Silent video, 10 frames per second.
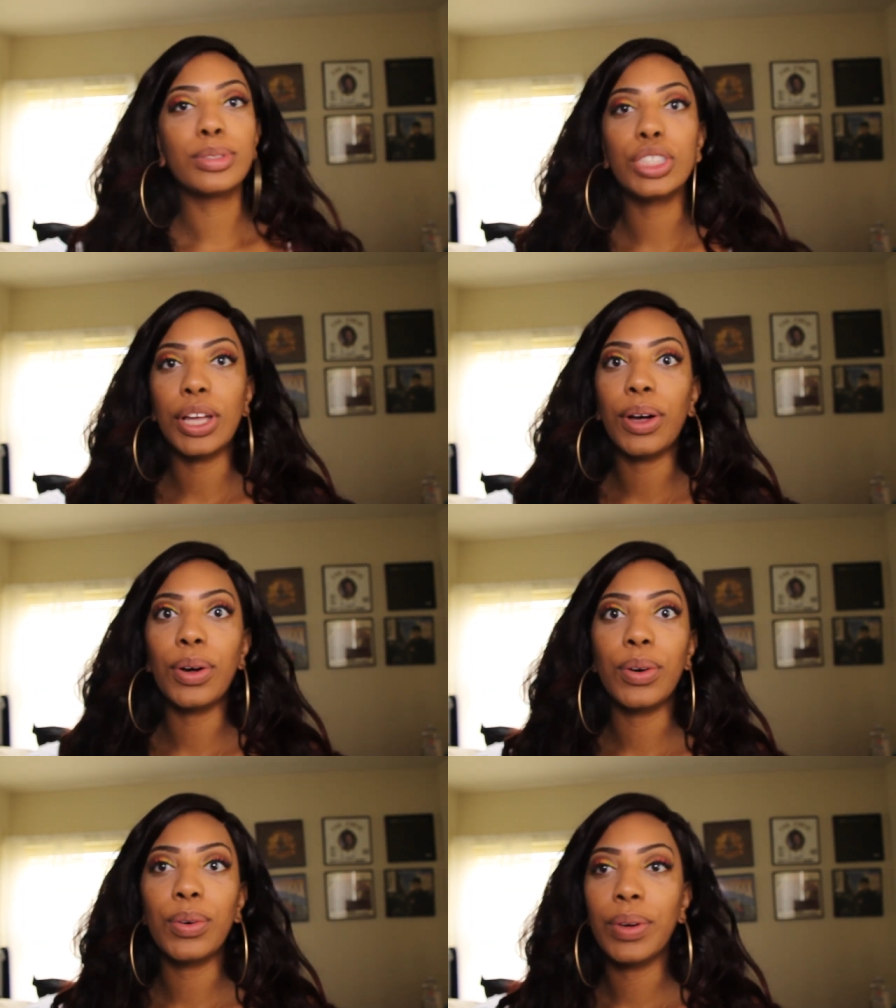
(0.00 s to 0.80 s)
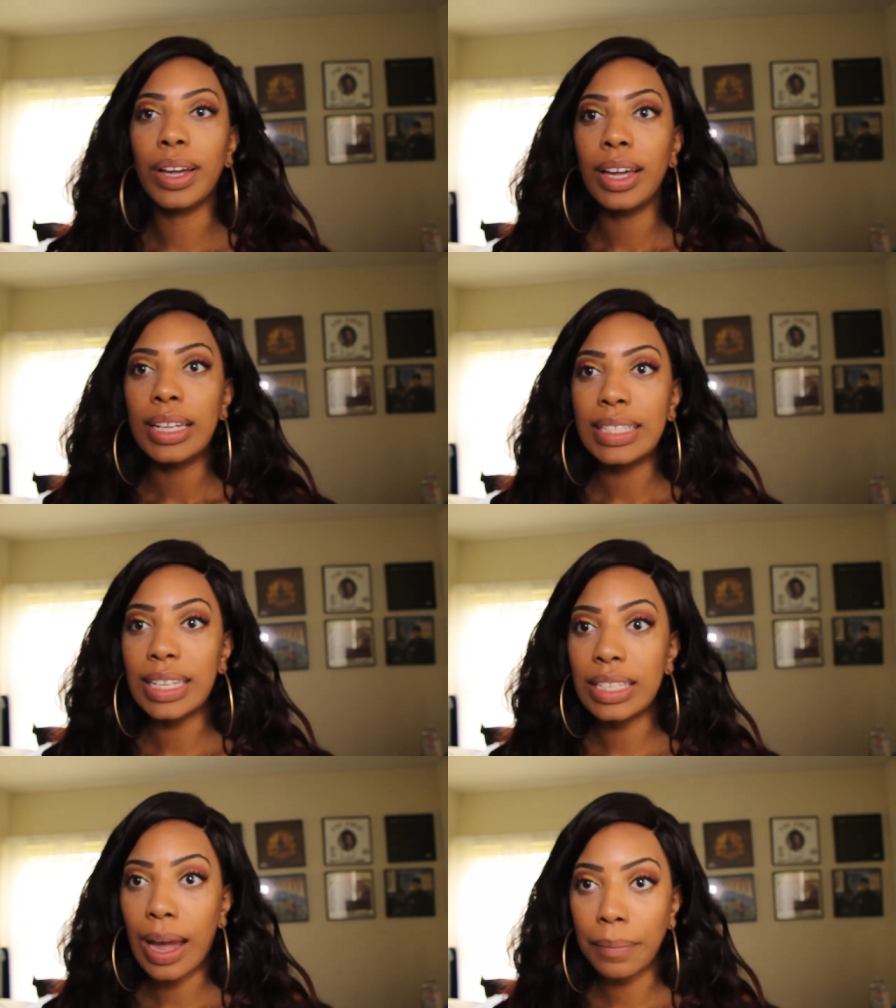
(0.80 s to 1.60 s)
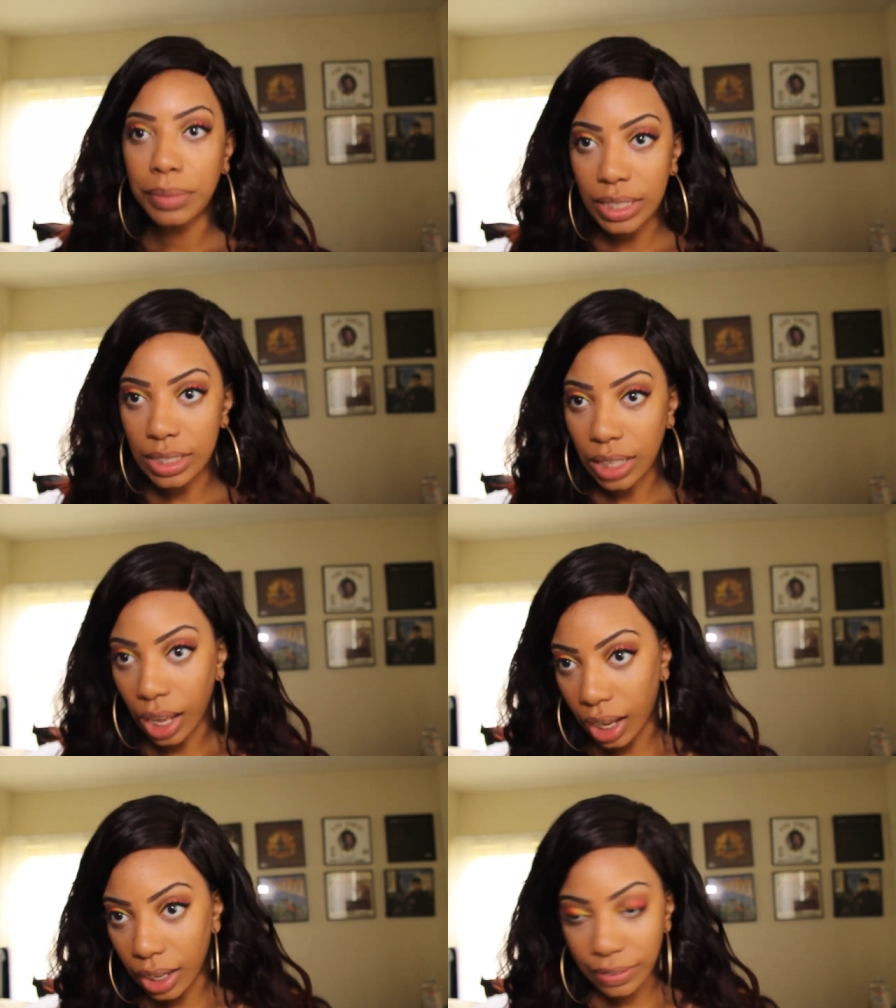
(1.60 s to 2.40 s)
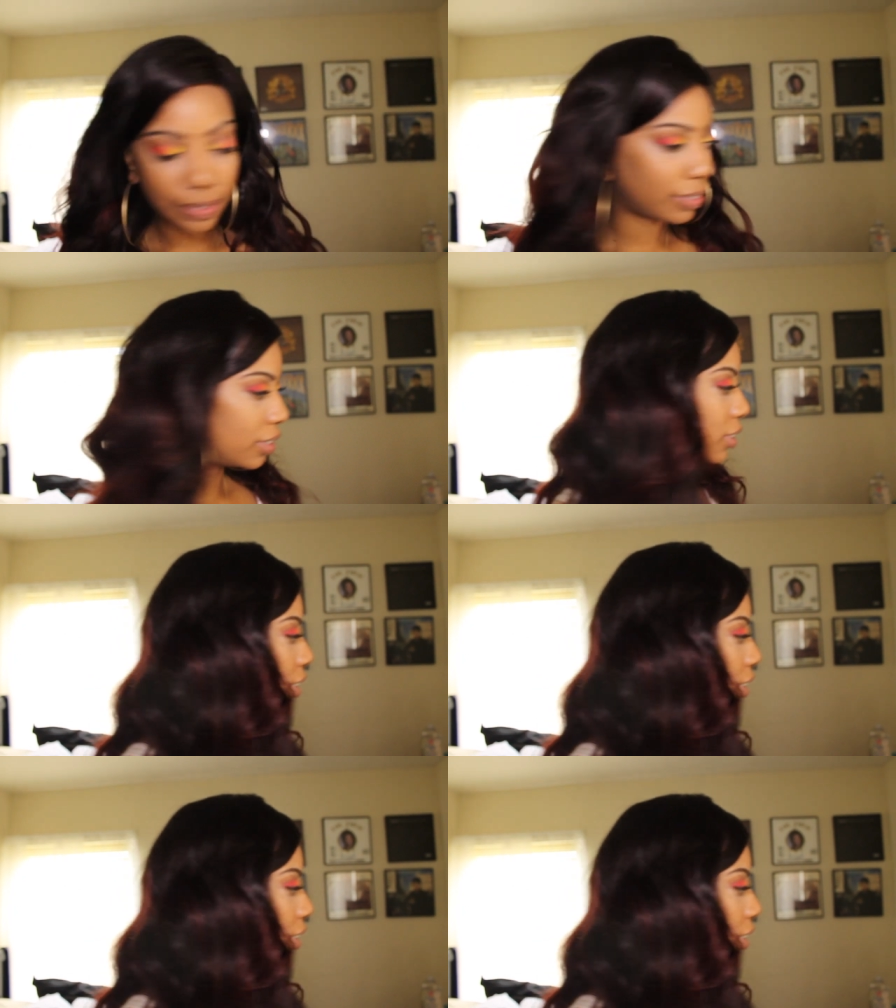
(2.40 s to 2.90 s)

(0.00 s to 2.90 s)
So to top this off,